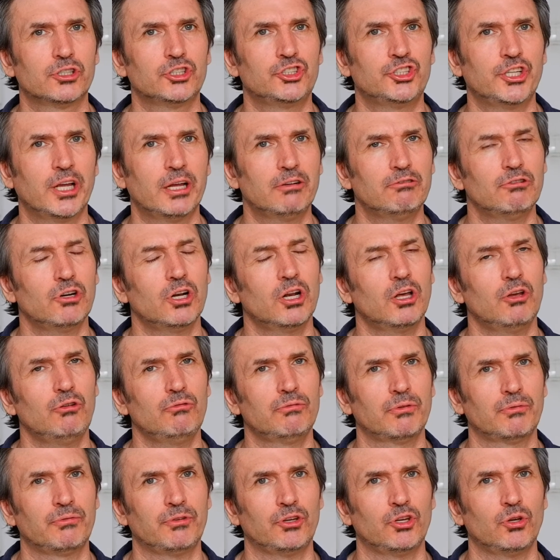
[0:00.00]
a general
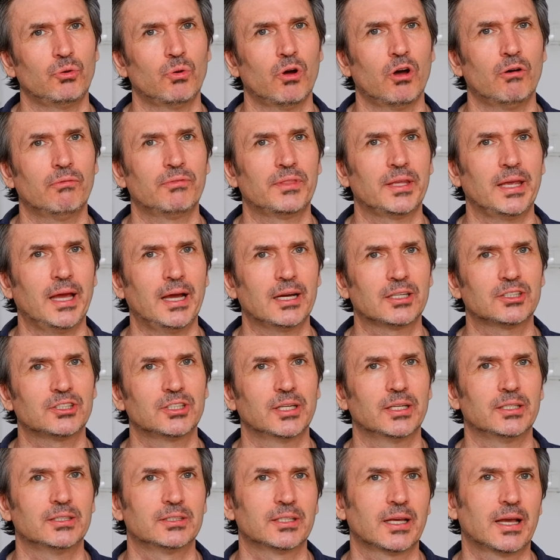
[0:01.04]
overview of the
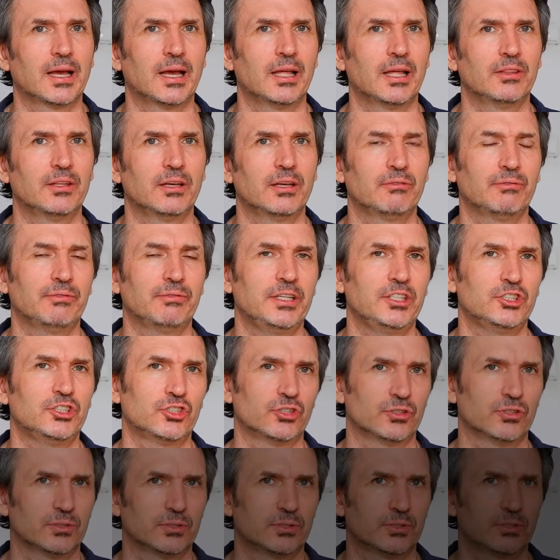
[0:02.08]
accent and their
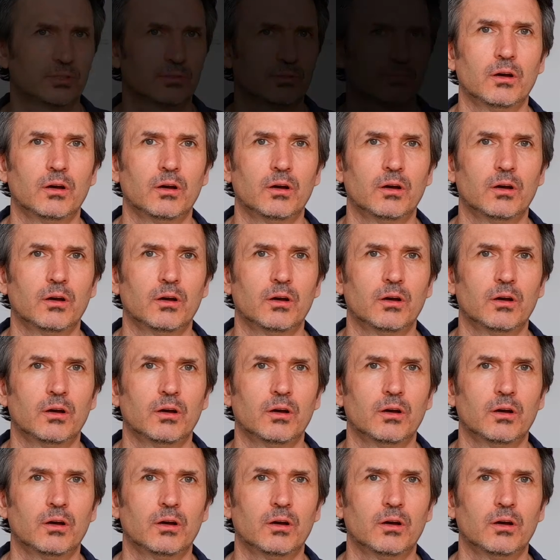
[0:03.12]
features.